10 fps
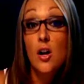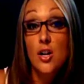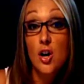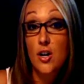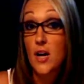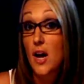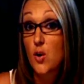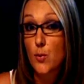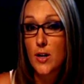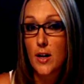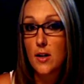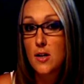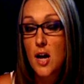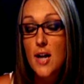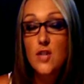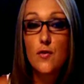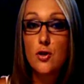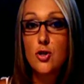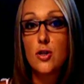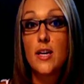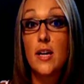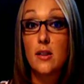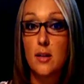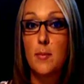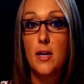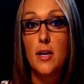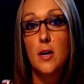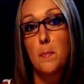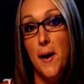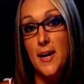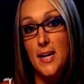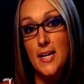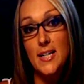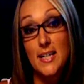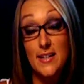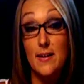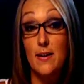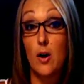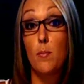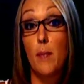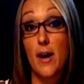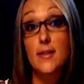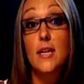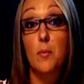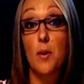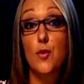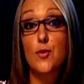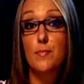click on it and read it. It's virtually eliminated my need to send out mass emails.